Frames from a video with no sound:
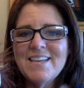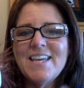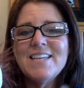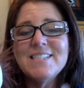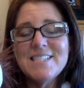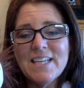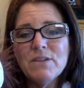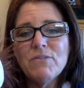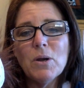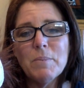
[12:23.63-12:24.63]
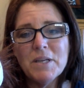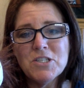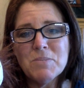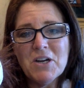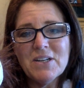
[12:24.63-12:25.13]
instead of our
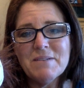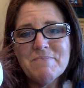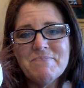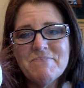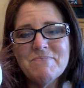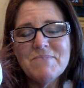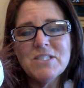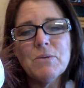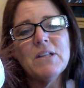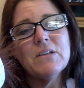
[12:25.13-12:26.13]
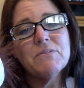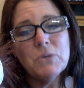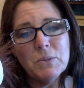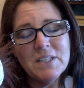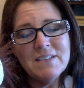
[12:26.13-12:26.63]
benchmark. So I look
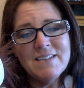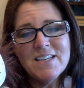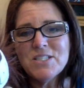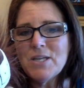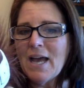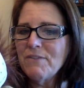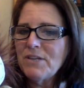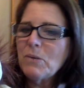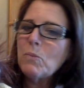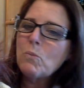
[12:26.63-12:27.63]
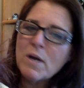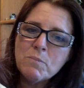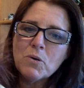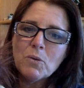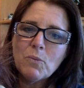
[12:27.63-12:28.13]
forward to having one
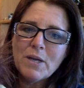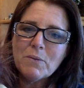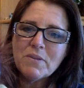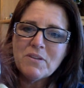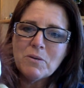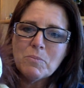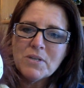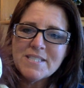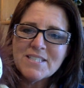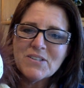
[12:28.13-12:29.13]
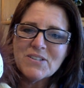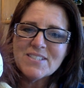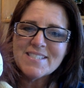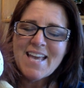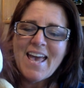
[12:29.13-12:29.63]
more week with you, boys and
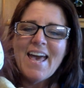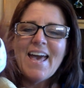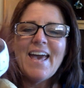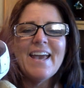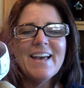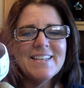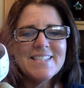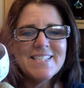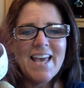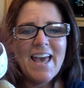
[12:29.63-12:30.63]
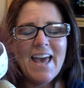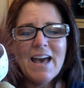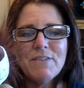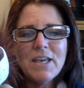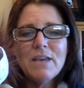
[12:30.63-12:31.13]
girls, and
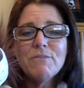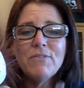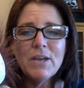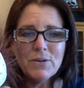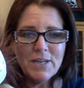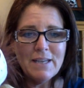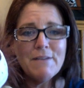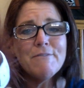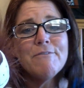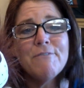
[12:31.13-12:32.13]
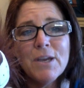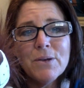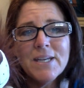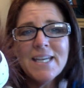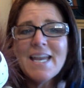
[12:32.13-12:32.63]
have a very,
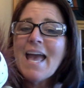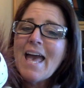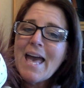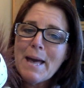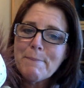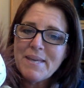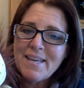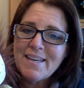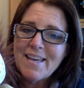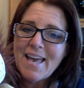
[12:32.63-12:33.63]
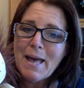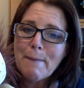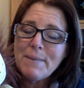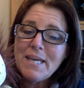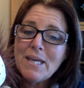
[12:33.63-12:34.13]
very happy
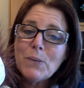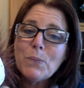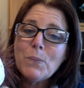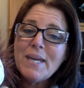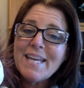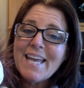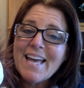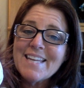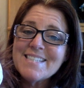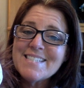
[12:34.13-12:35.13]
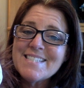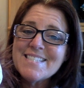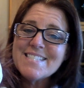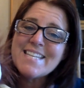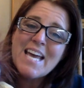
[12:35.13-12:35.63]

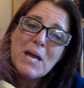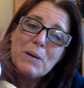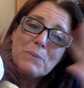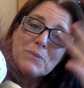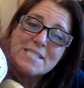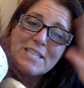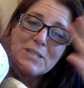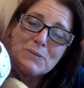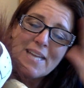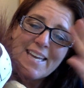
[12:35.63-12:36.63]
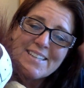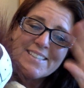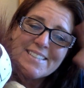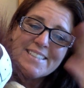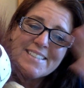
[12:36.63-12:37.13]
weekend. We'll see you
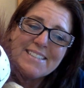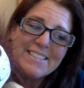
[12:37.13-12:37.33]
later.